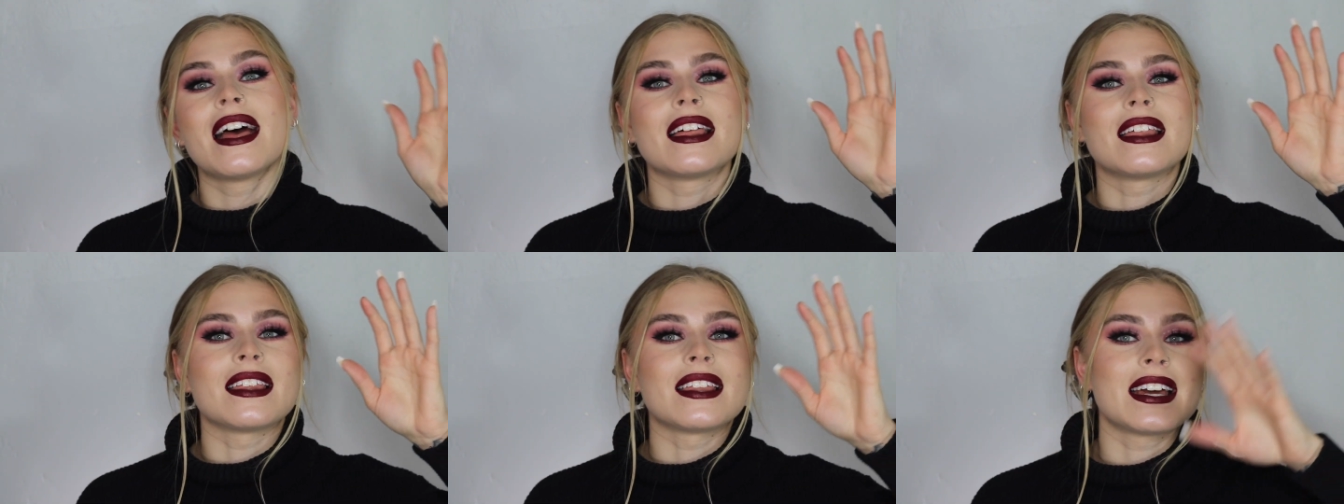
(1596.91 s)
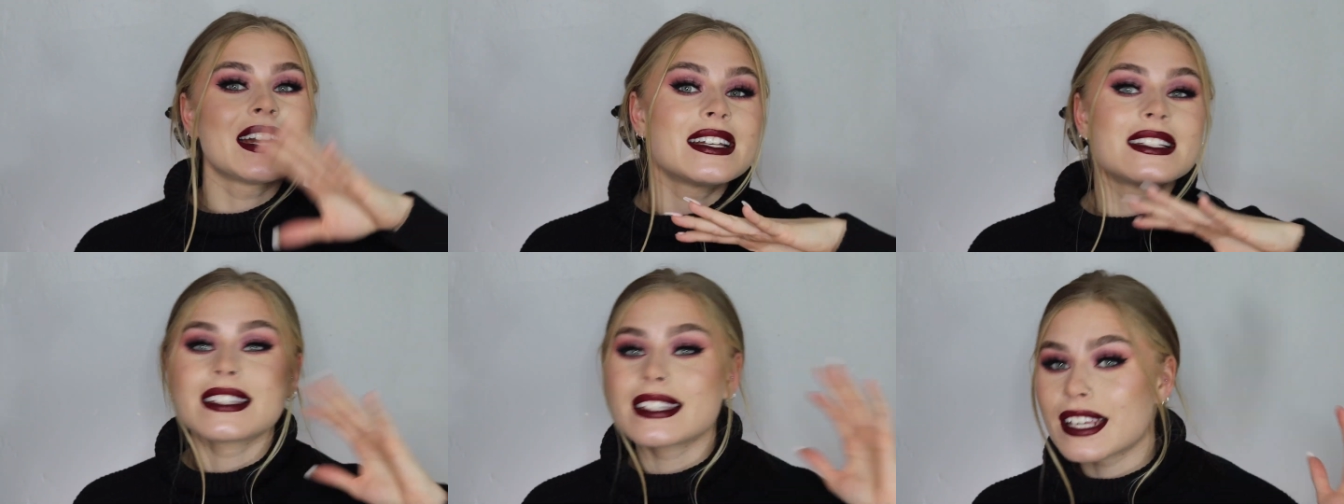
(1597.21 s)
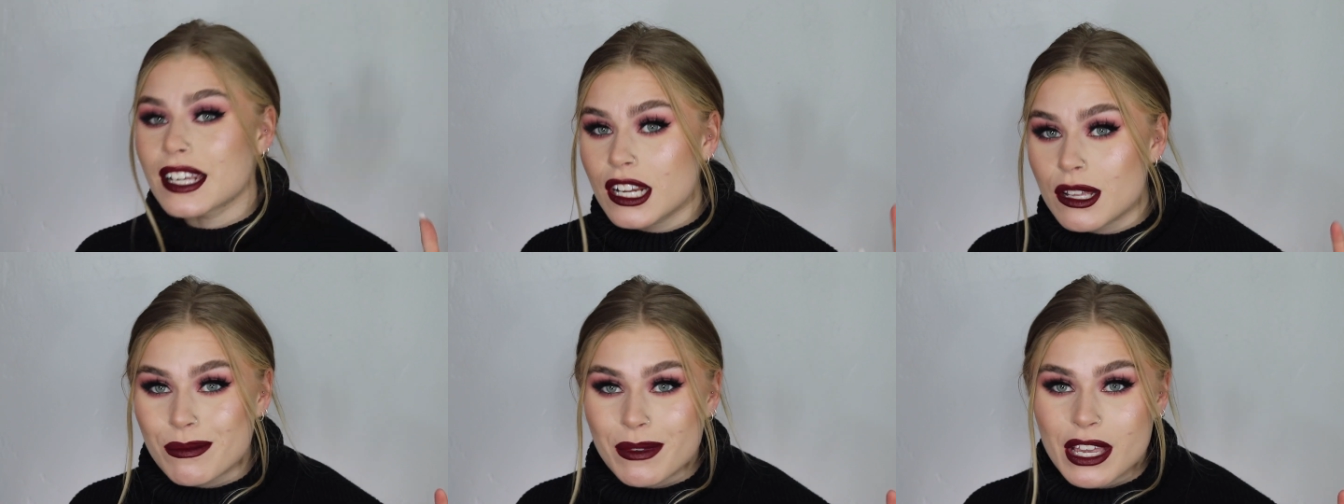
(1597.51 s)
That's
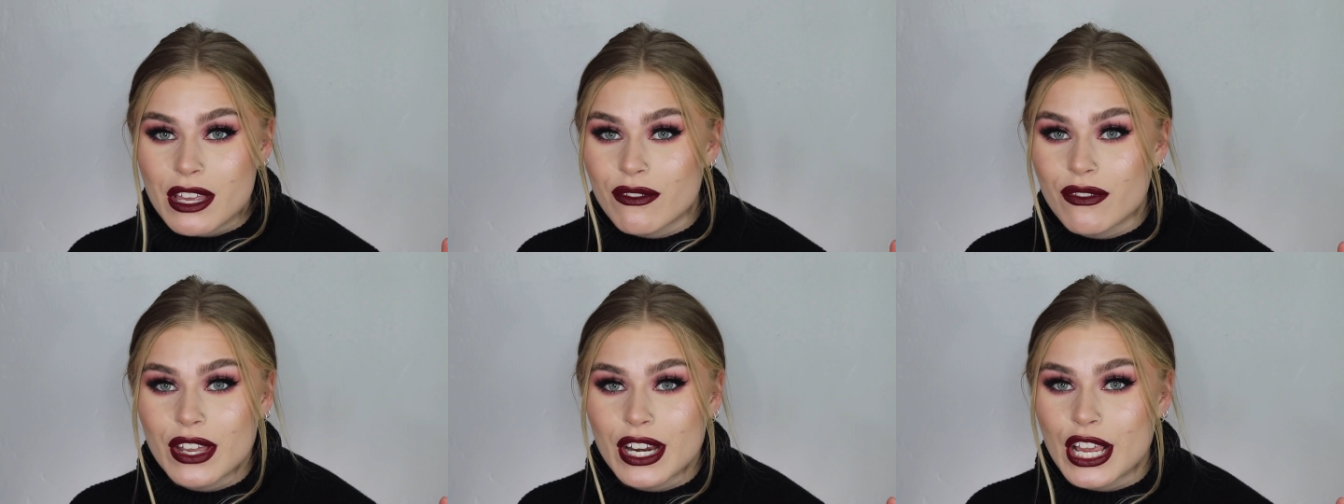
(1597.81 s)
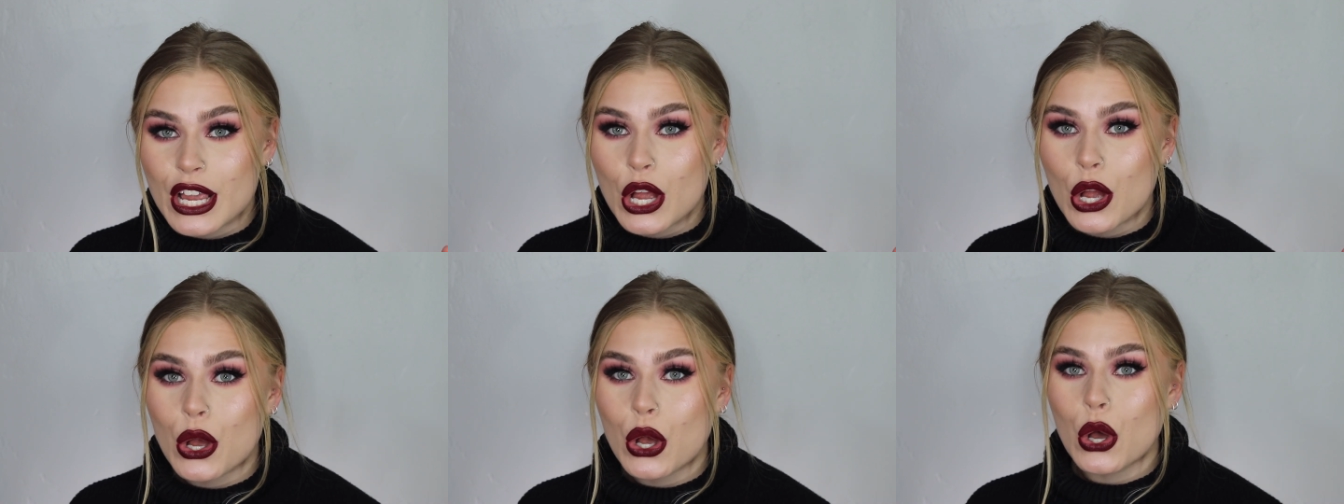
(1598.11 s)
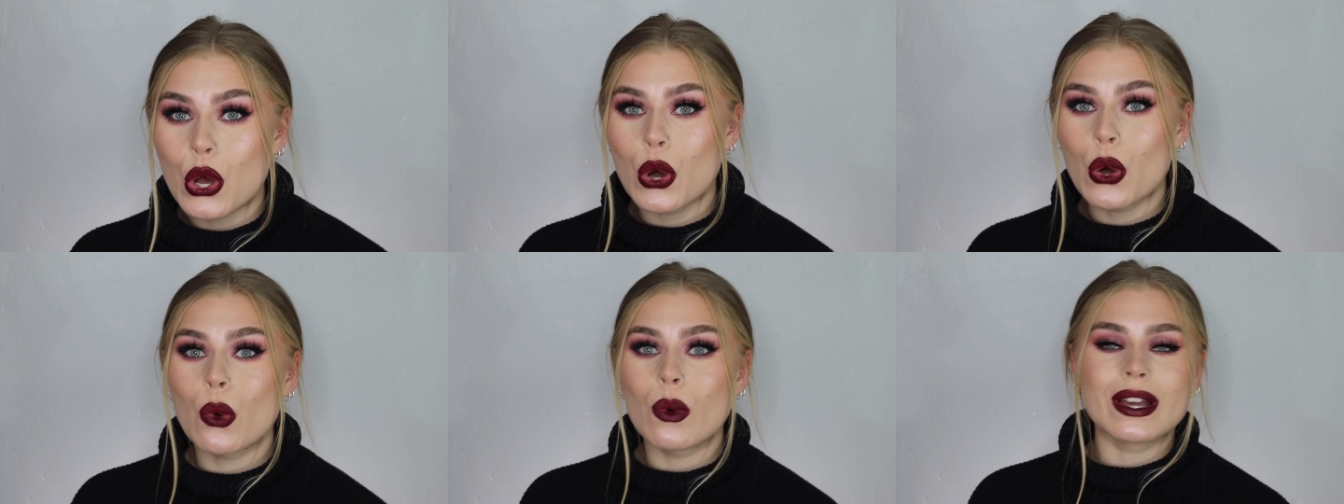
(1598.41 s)
gonna be a
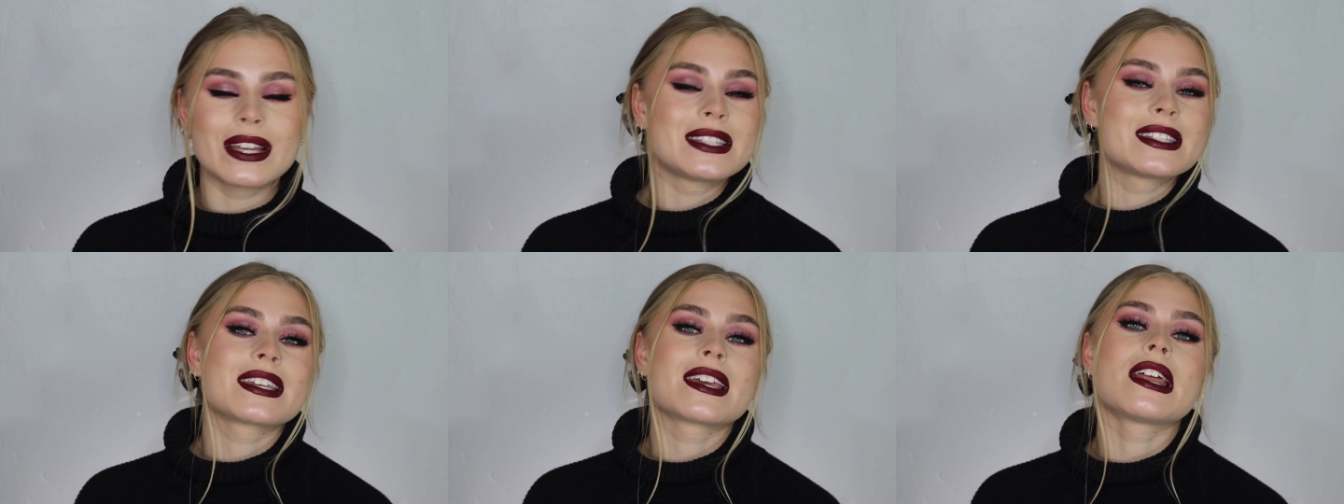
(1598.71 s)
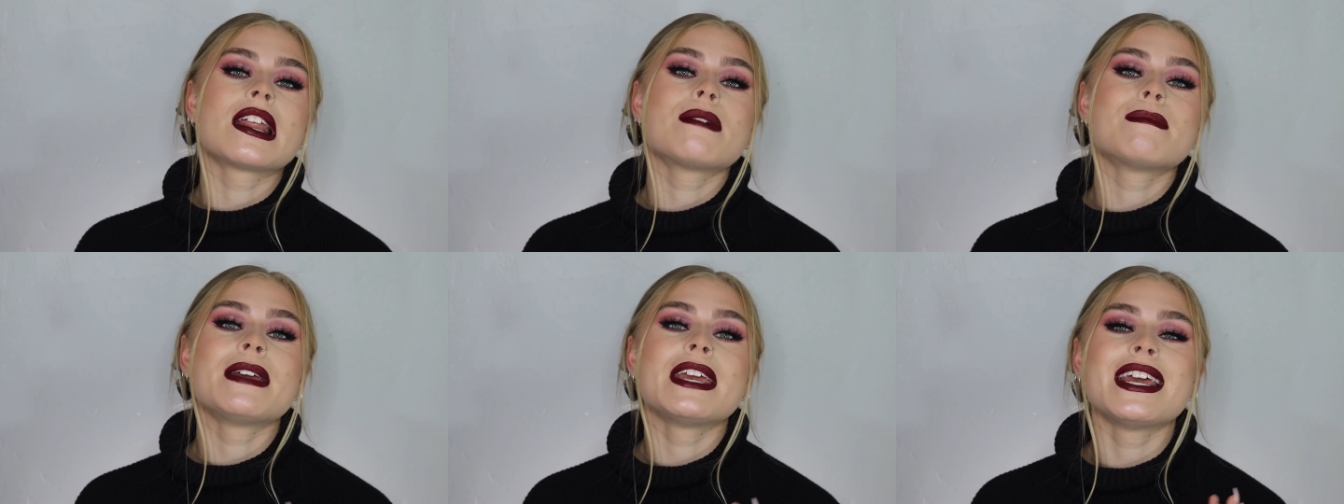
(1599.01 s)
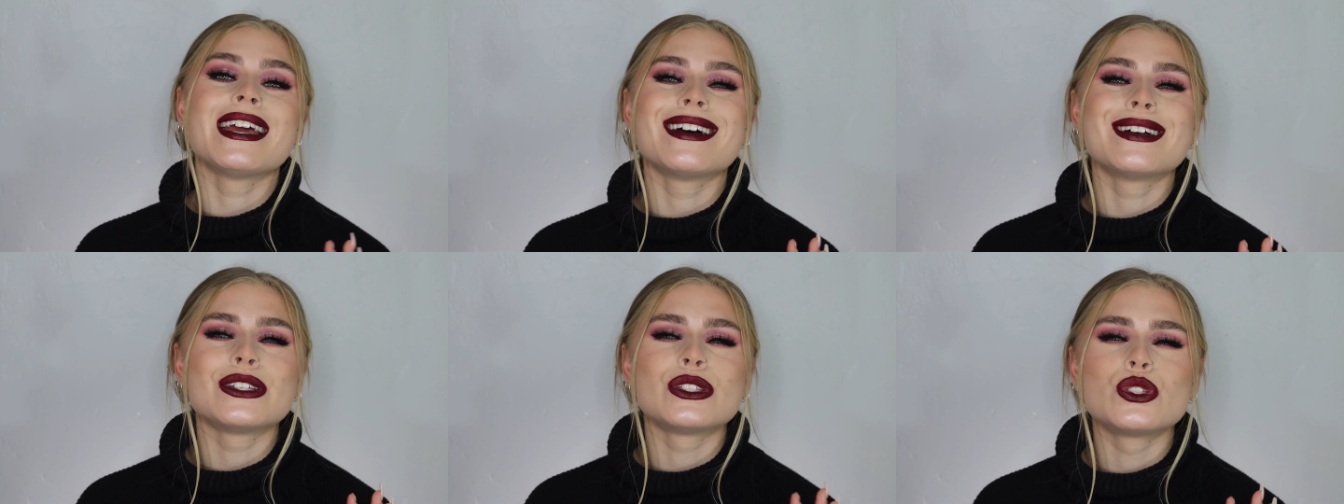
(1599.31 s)
video. It's gonna
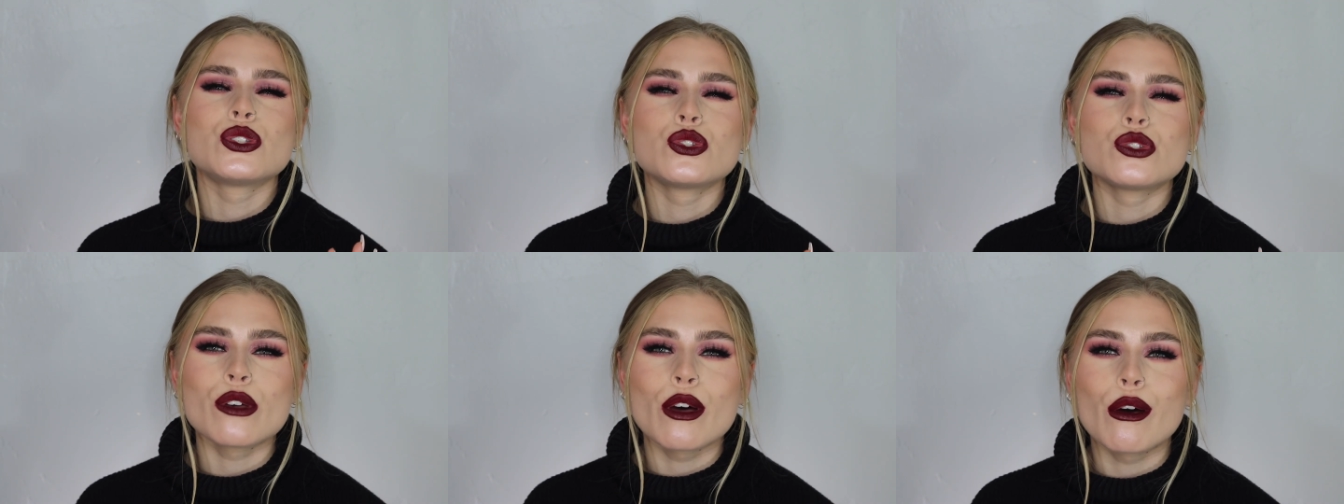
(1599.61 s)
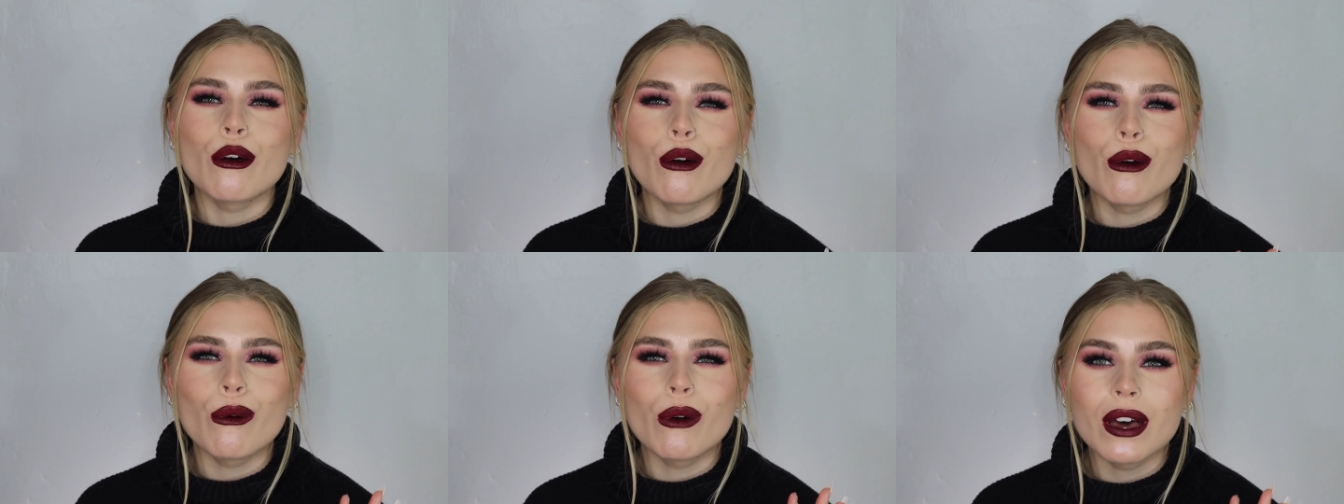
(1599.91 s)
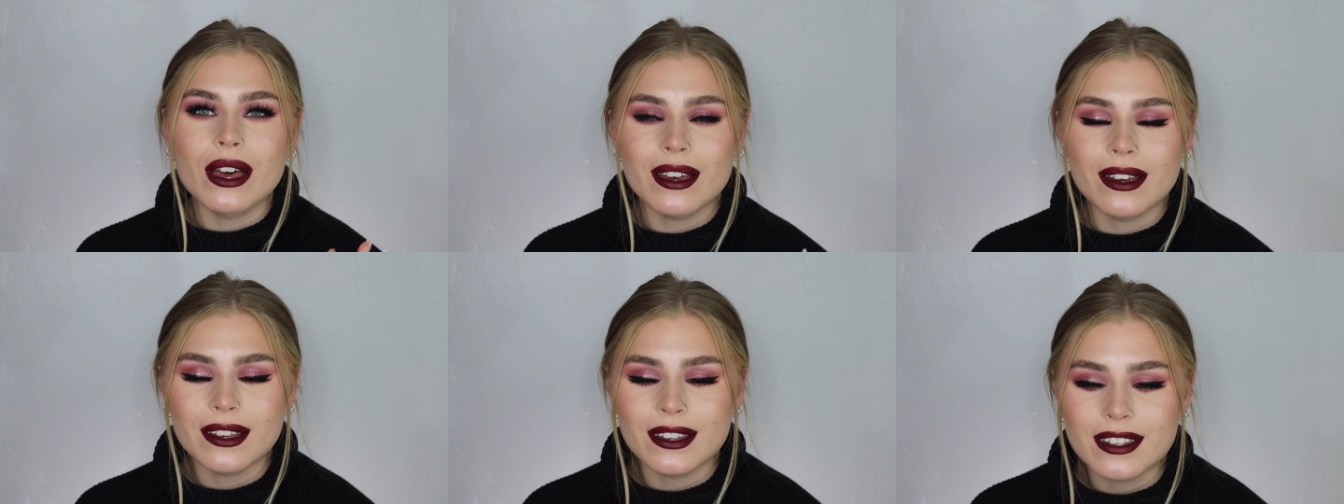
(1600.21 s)
be
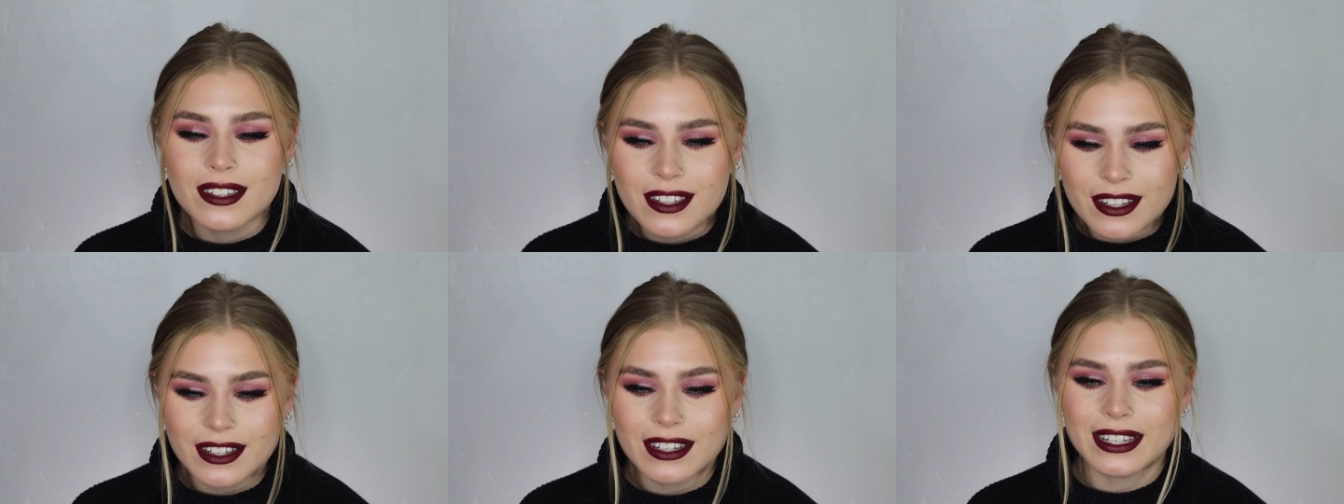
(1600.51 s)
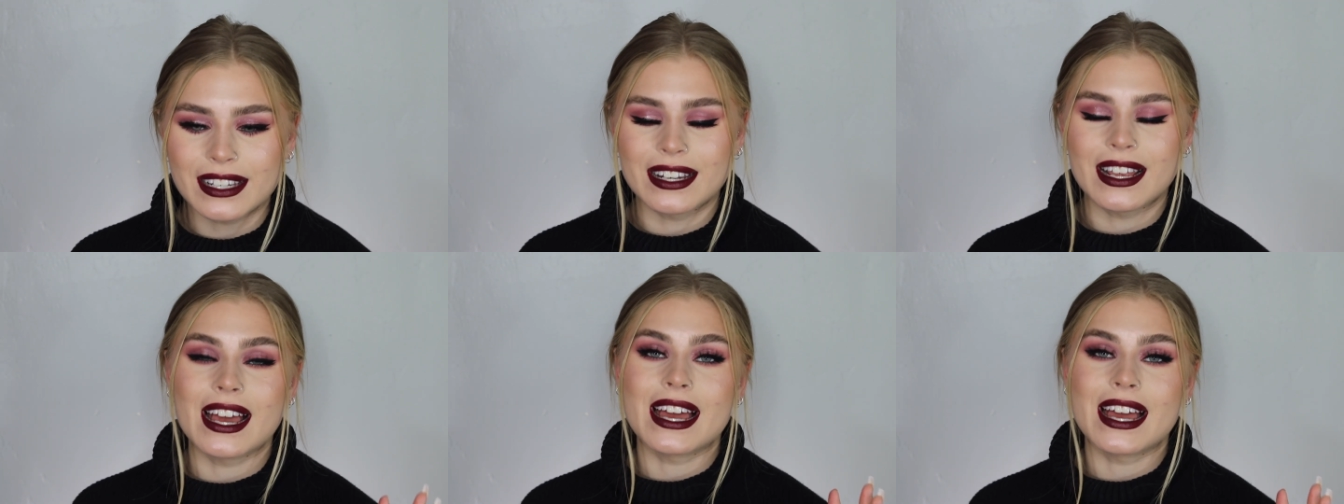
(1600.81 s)
so good.